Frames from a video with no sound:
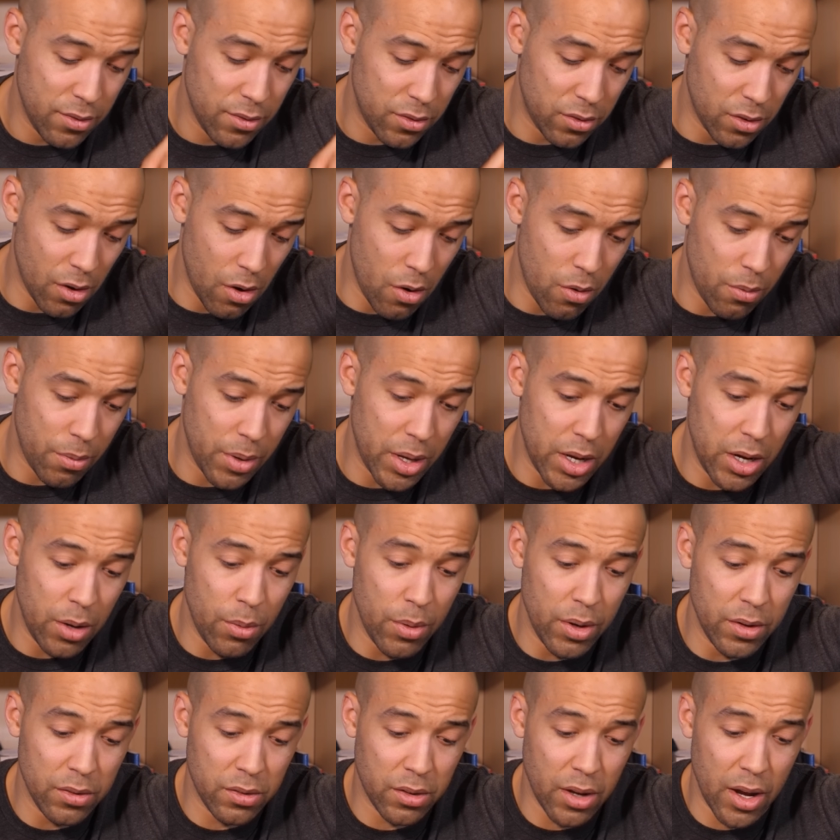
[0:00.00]
So
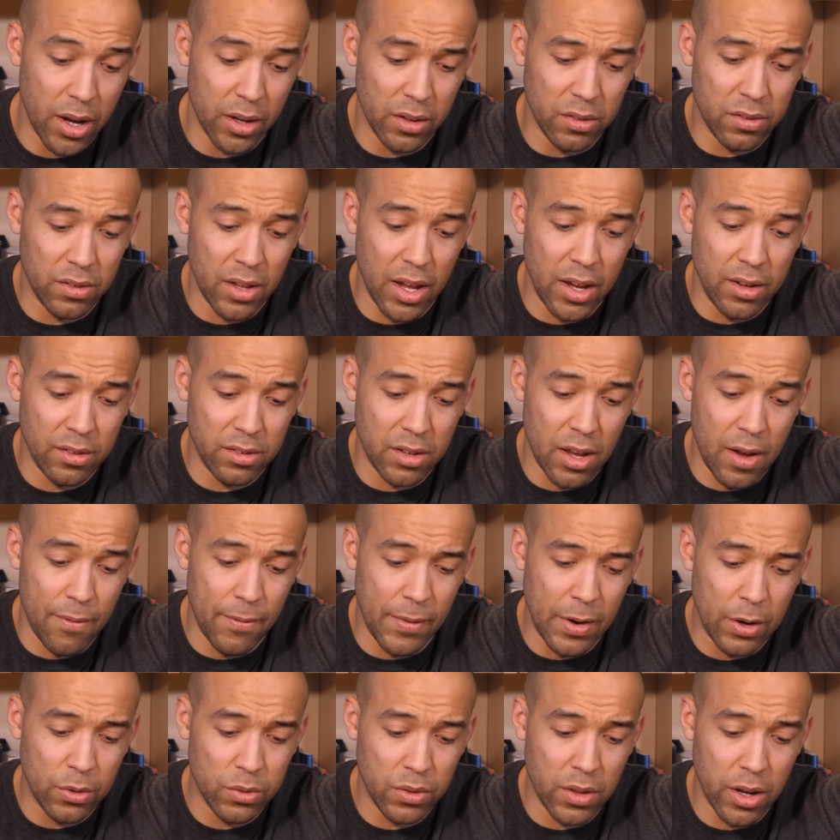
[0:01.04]
anyways, guys, stay
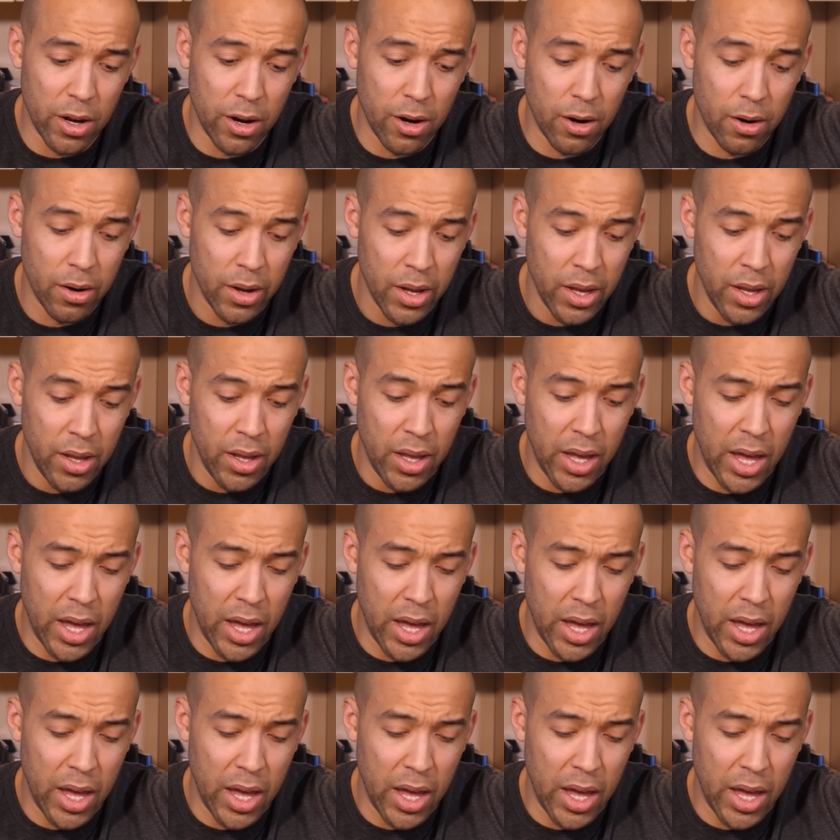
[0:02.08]
safe out there,